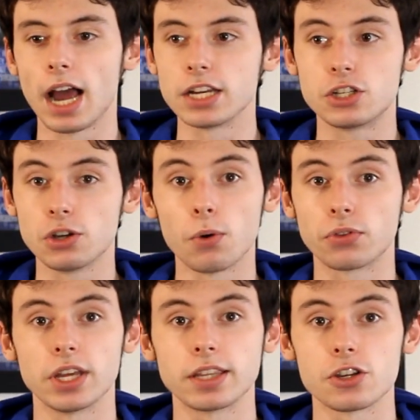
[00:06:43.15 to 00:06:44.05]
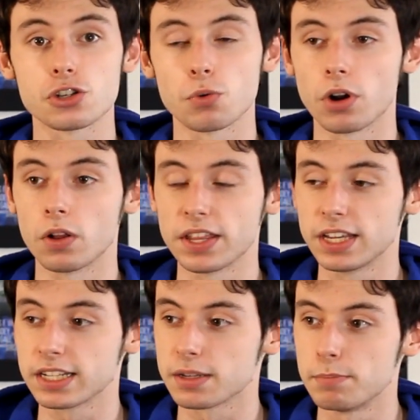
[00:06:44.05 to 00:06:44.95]
I don't think that's true at all. I
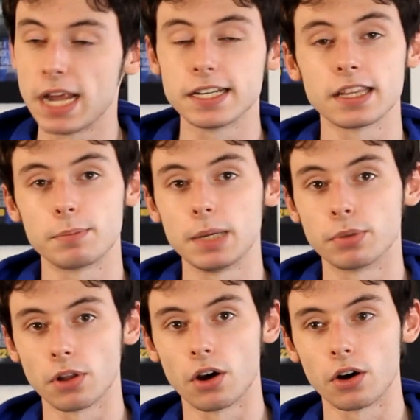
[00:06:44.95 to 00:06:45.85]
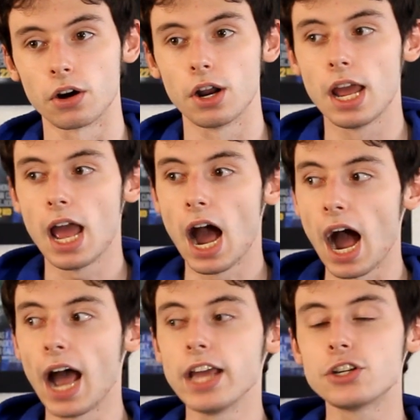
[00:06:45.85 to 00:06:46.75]
think it's amazing that people are.
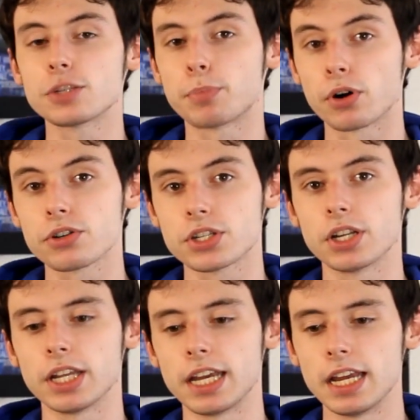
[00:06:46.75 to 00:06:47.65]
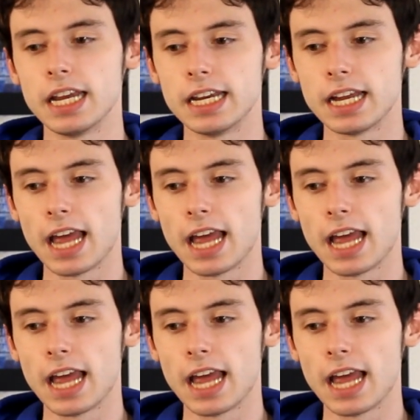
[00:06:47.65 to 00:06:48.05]
I just personally